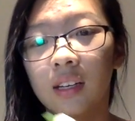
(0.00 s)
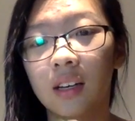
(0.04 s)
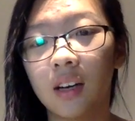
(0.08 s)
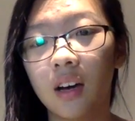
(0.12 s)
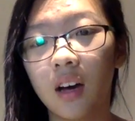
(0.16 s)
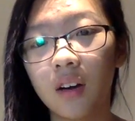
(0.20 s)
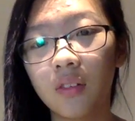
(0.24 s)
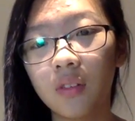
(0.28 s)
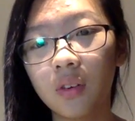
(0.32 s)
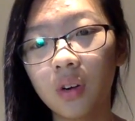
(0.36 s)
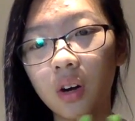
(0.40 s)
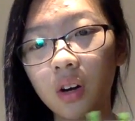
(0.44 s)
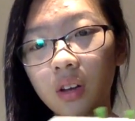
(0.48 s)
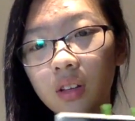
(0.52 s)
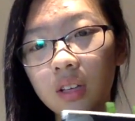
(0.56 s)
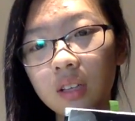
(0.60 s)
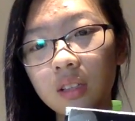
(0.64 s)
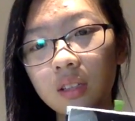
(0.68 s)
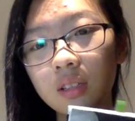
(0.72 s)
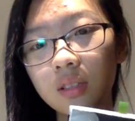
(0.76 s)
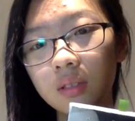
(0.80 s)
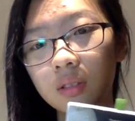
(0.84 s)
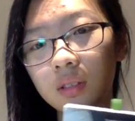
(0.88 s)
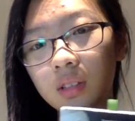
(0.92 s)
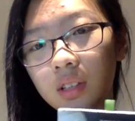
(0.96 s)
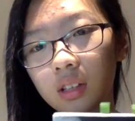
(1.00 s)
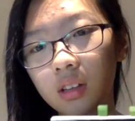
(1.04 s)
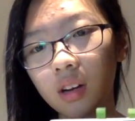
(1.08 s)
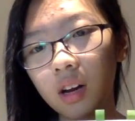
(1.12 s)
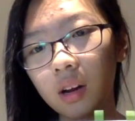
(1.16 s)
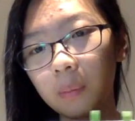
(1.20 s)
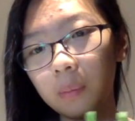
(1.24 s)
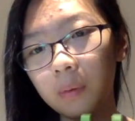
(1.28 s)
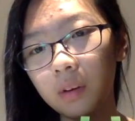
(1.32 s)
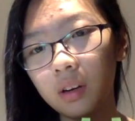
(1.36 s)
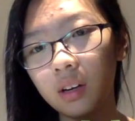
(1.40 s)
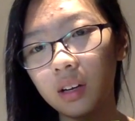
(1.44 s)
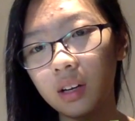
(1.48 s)
overall, this is a really
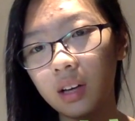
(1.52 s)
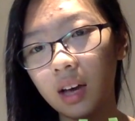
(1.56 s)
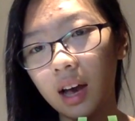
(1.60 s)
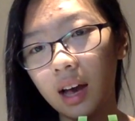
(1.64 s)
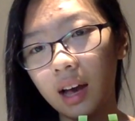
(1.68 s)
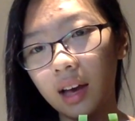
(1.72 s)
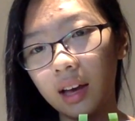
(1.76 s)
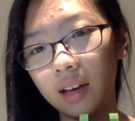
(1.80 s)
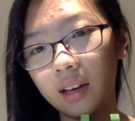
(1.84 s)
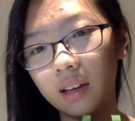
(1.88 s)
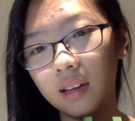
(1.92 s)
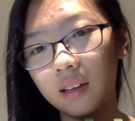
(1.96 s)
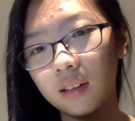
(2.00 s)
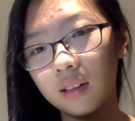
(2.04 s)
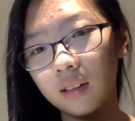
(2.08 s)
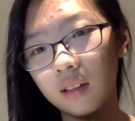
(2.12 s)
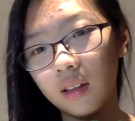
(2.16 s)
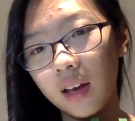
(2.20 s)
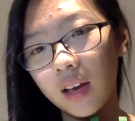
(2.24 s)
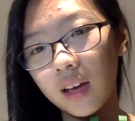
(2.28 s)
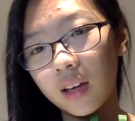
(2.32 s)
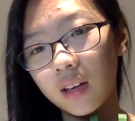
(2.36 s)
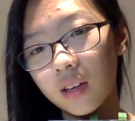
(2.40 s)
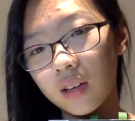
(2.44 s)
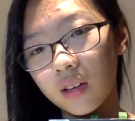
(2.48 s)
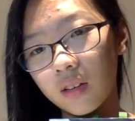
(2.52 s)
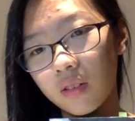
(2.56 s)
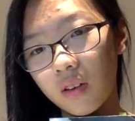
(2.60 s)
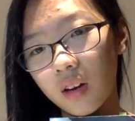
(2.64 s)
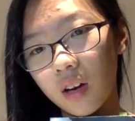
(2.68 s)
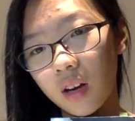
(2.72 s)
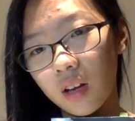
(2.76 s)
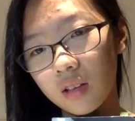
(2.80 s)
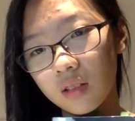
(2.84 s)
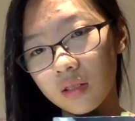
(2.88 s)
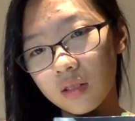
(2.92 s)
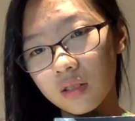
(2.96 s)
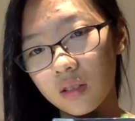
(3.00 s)
great book. I like
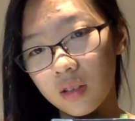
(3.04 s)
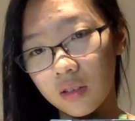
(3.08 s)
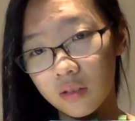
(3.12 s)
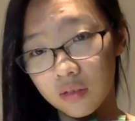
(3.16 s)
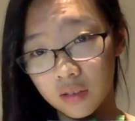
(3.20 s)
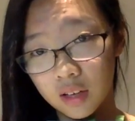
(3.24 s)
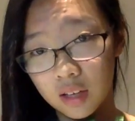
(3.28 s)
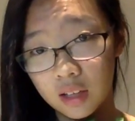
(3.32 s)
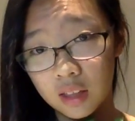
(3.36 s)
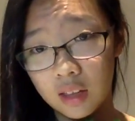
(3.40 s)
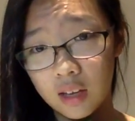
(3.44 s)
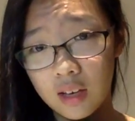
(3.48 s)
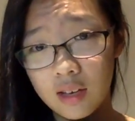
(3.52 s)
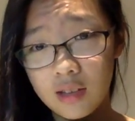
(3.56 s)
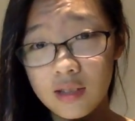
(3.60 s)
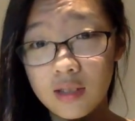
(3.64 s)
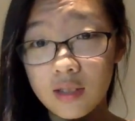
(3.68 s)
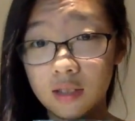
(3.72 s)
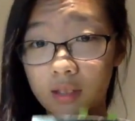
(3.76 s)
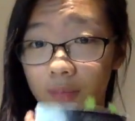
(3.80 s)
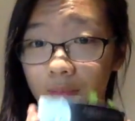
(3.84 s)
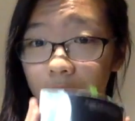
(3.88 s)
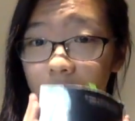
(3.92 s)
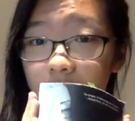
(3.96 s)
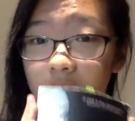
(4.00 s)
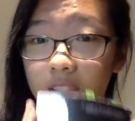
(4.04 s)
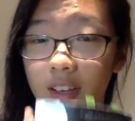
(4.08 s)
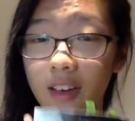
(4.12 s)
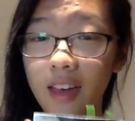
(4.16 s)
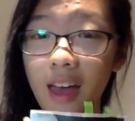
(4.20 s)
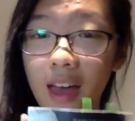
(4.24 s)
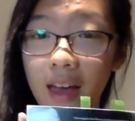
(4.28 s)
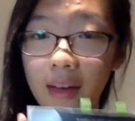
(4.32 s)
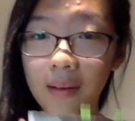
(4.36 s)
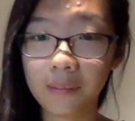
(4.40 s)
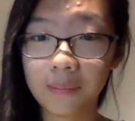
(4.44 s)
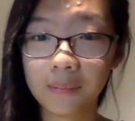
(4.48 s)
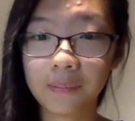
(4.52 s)
reading stuff like this. So
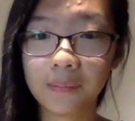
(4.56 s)
yeah.